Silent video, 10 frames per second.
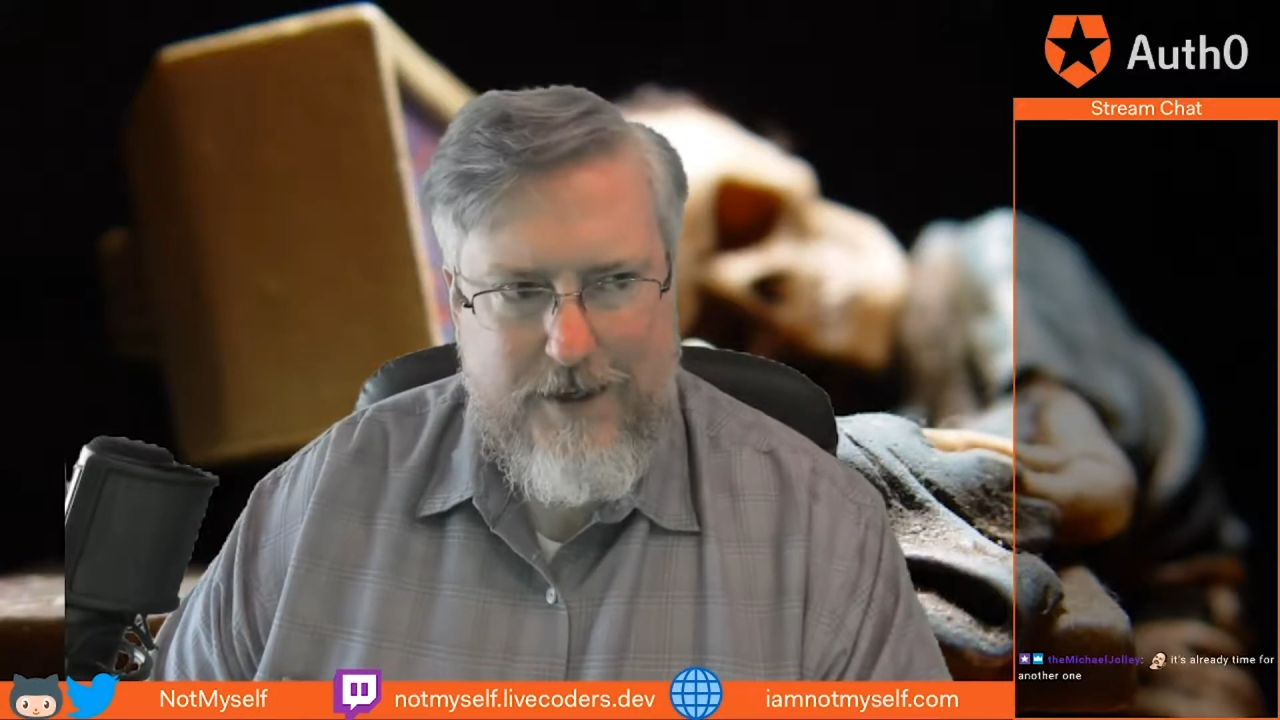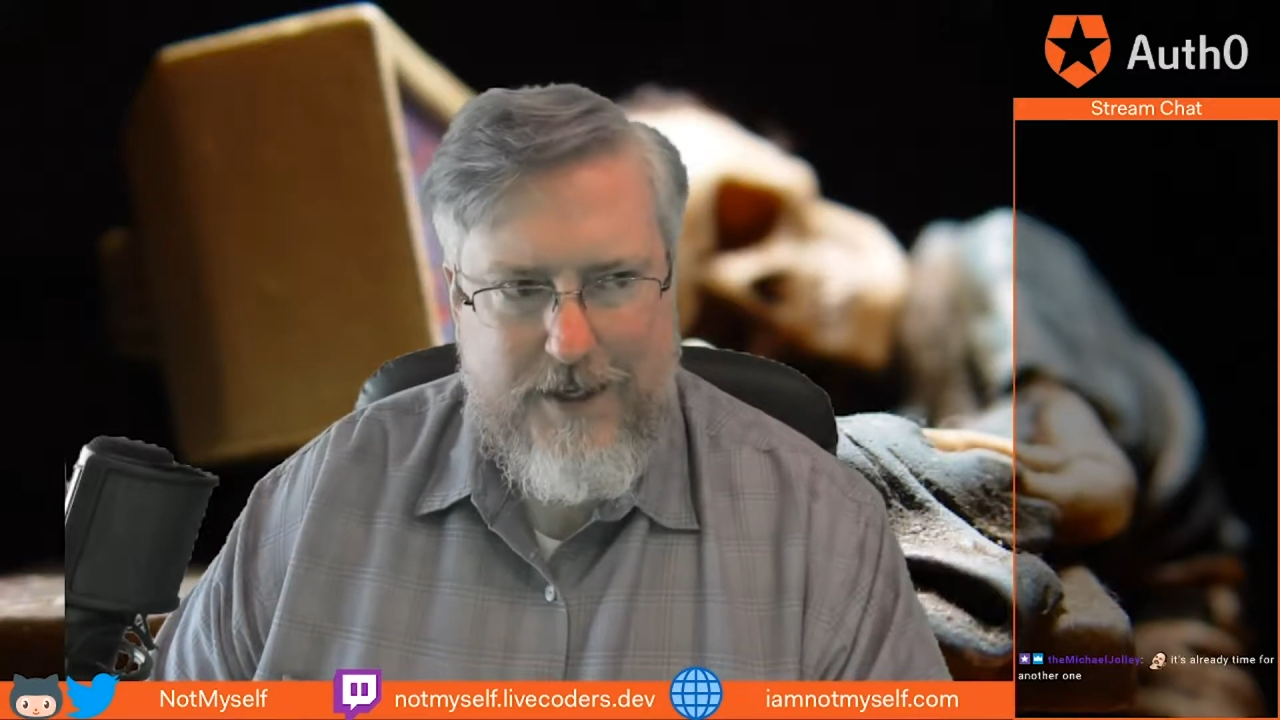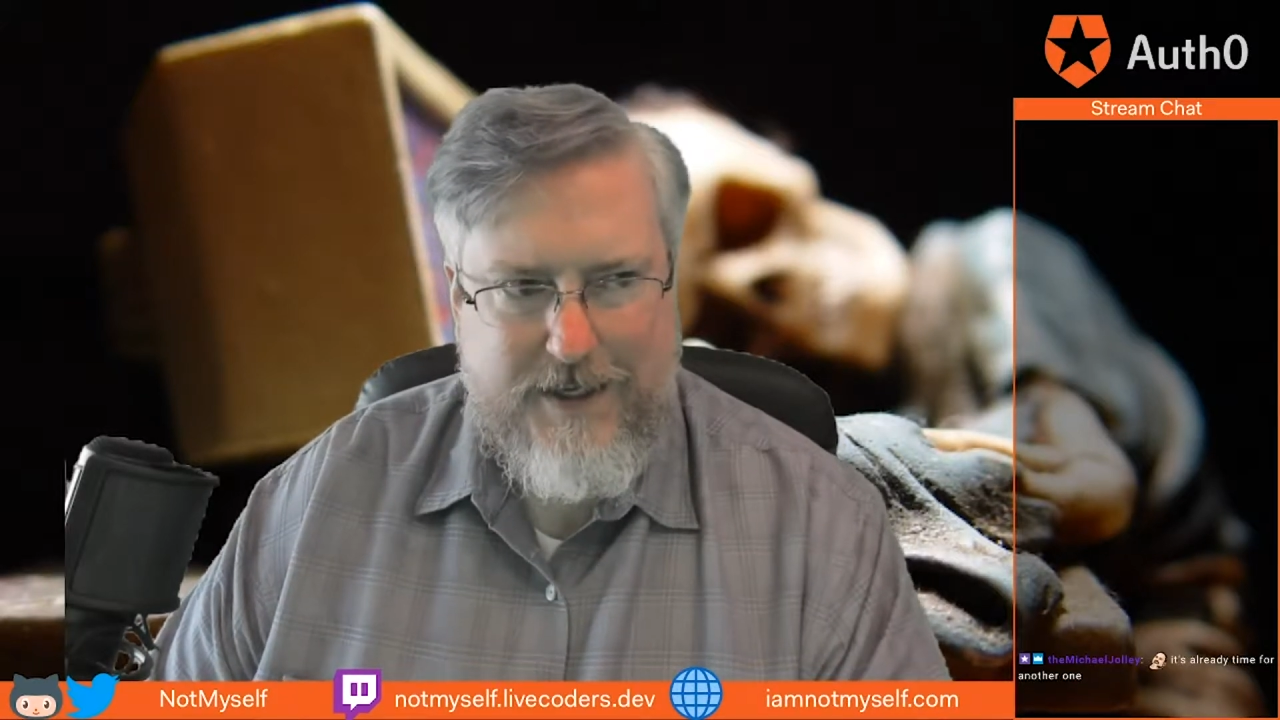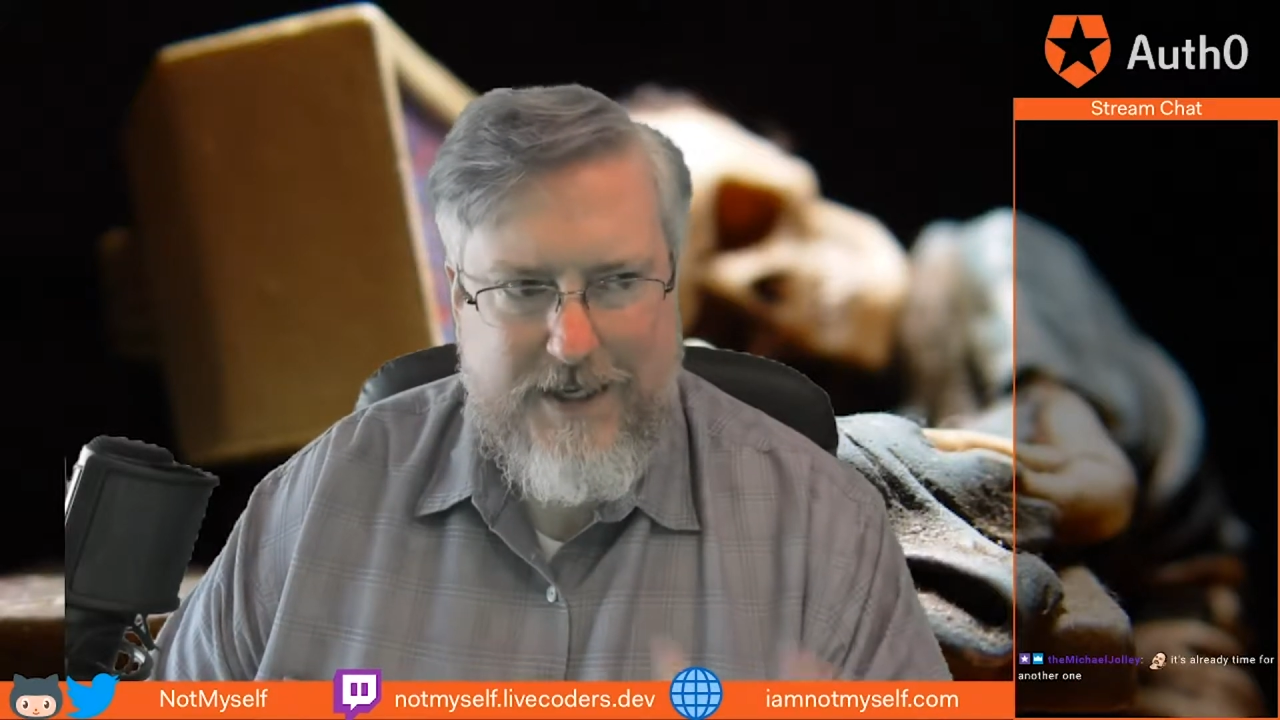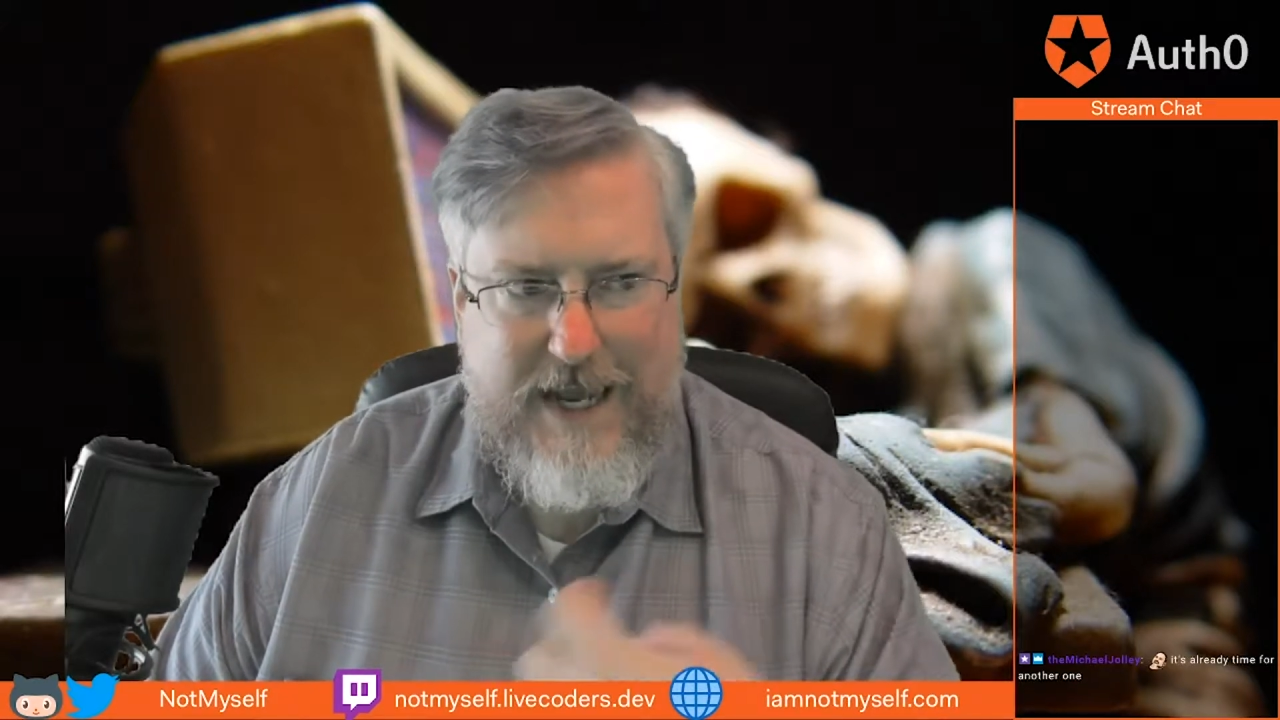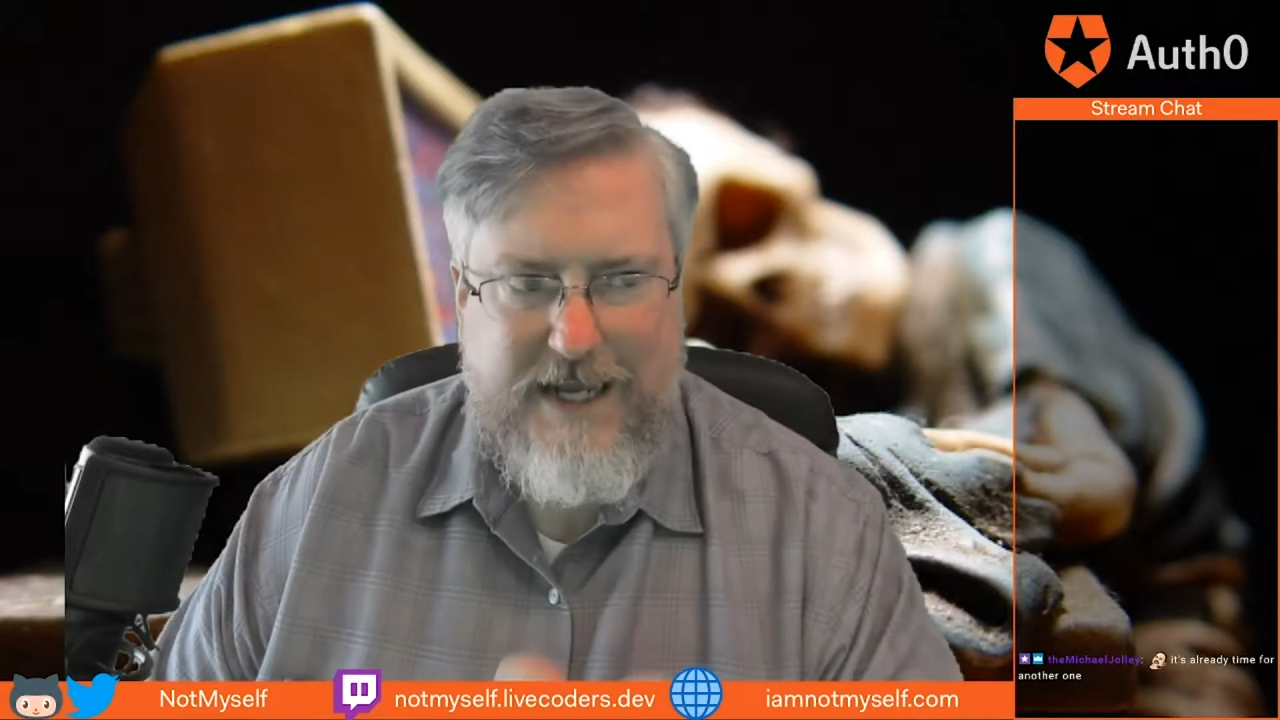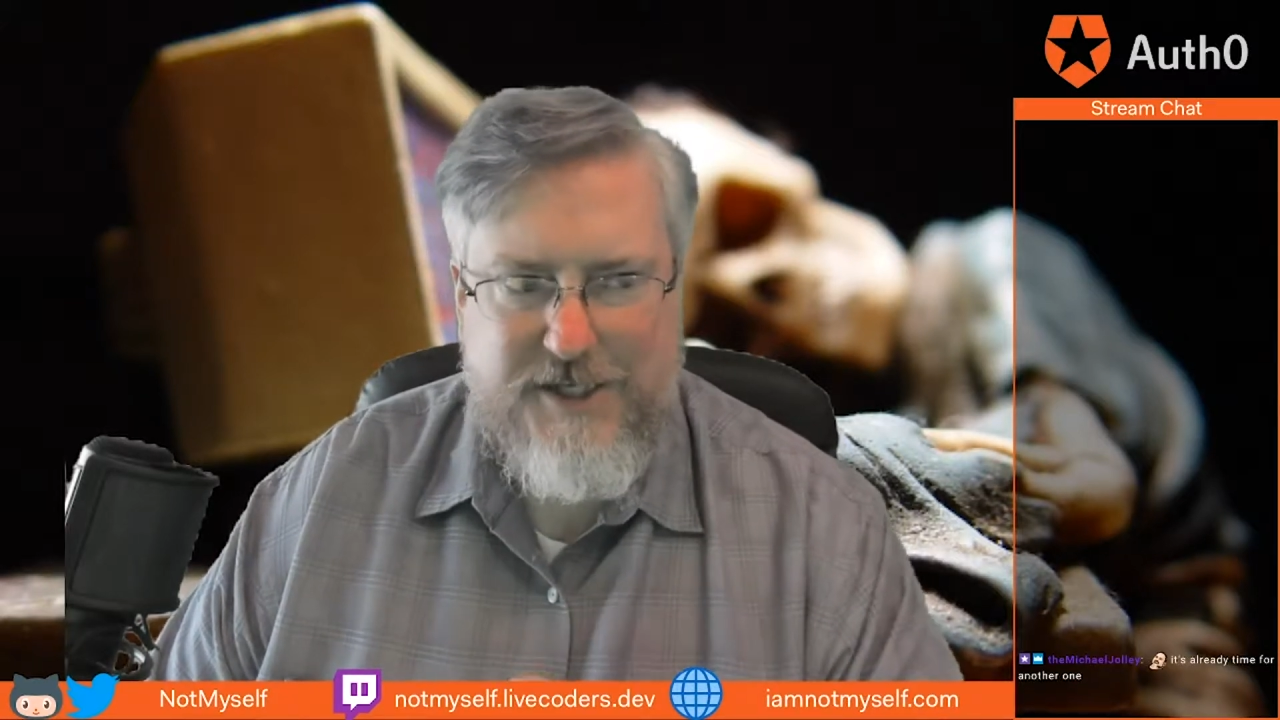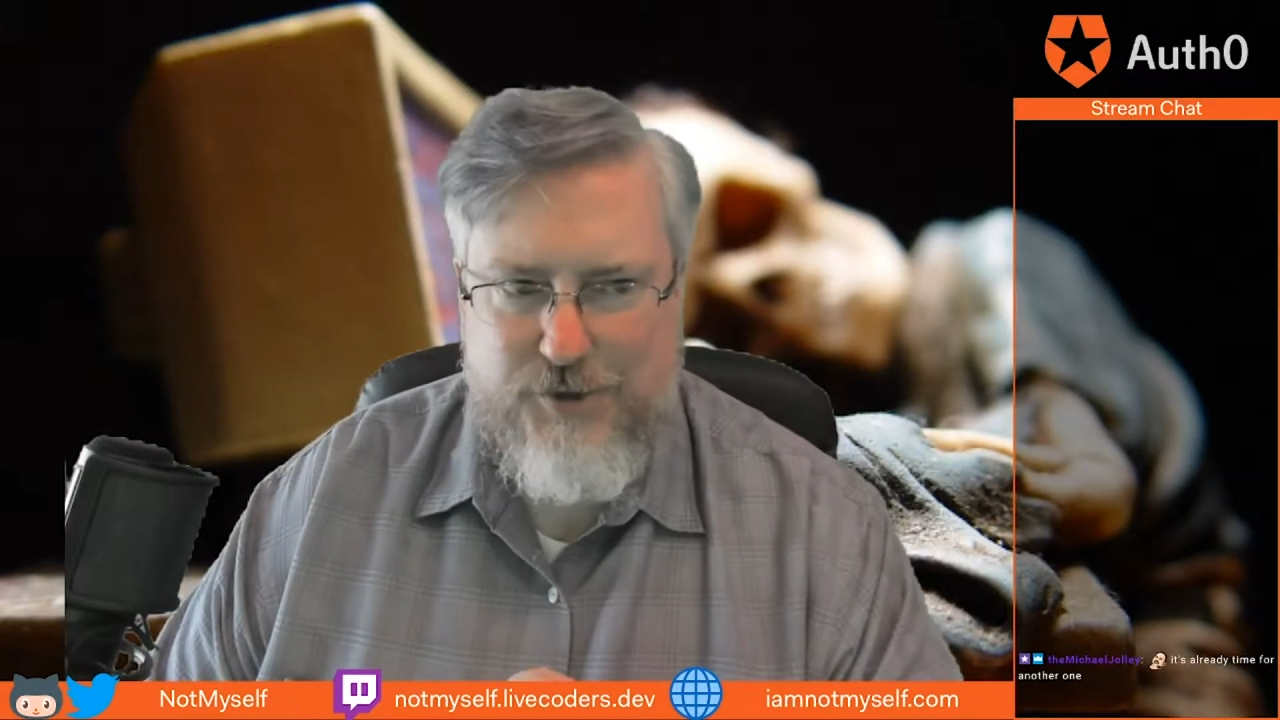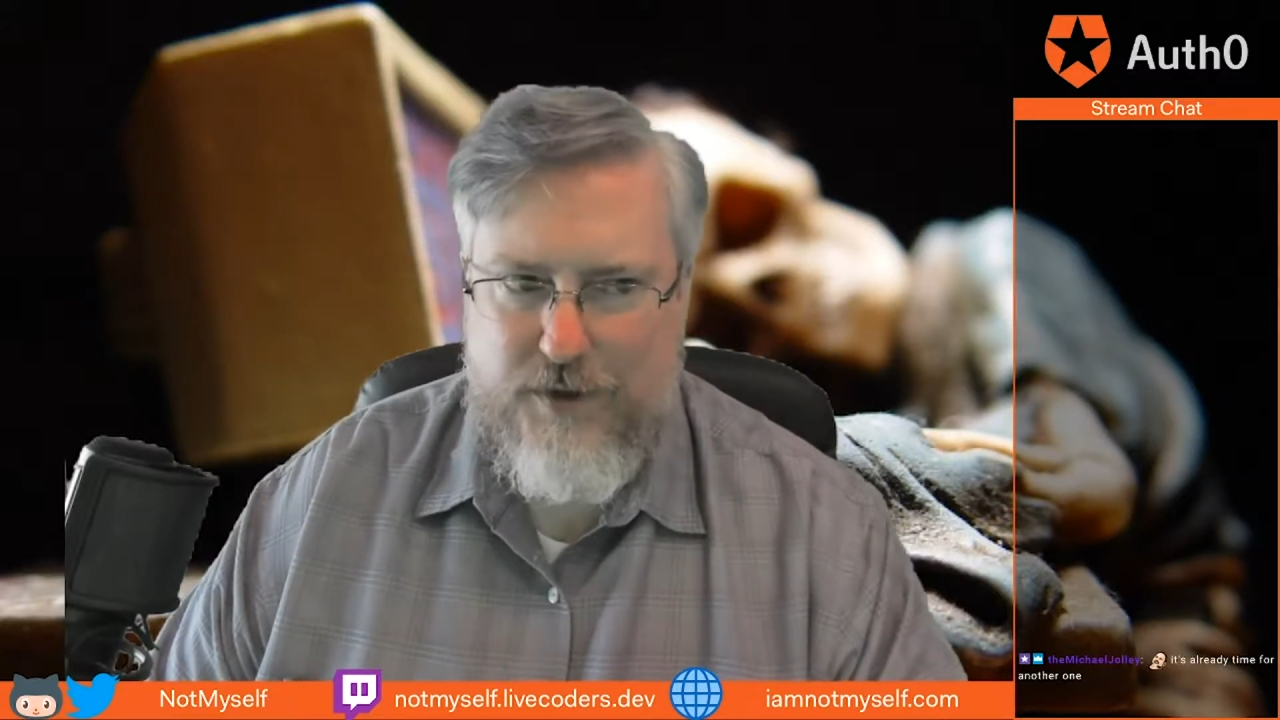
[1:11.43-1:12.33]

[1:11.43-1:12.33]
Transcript: engaged